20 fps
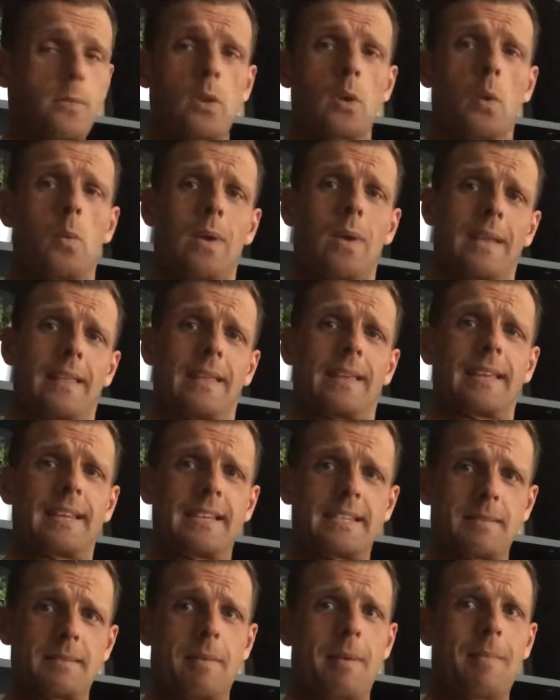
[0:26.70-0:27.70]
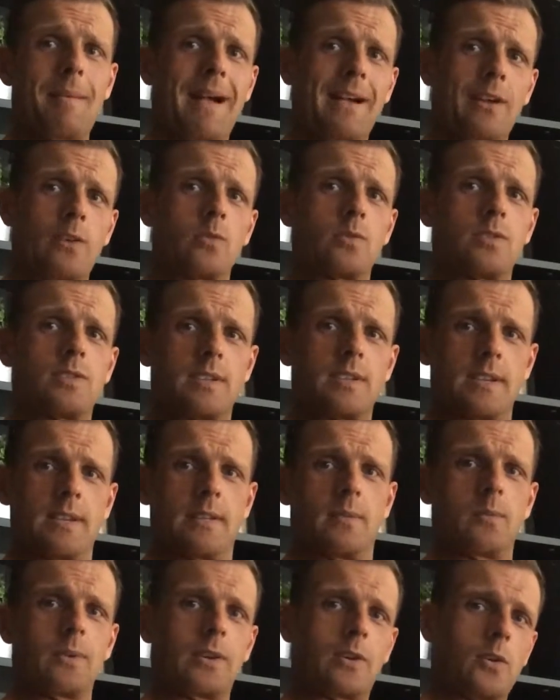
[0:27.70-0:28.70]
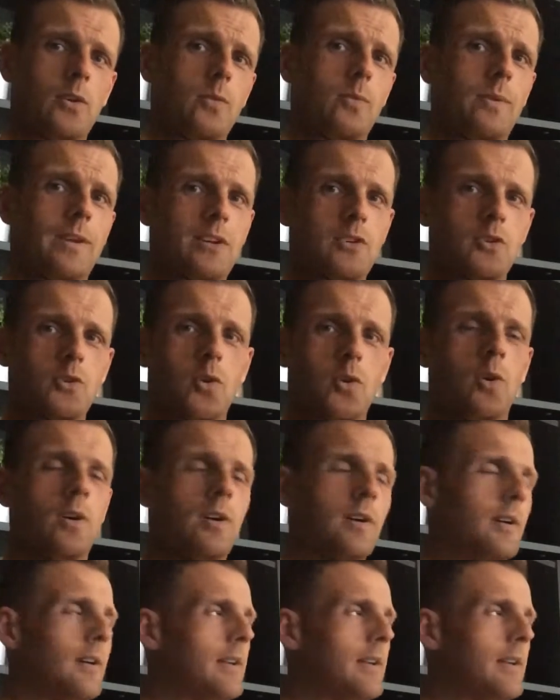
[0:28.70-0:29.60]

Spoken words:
while increasing my macros week on week. So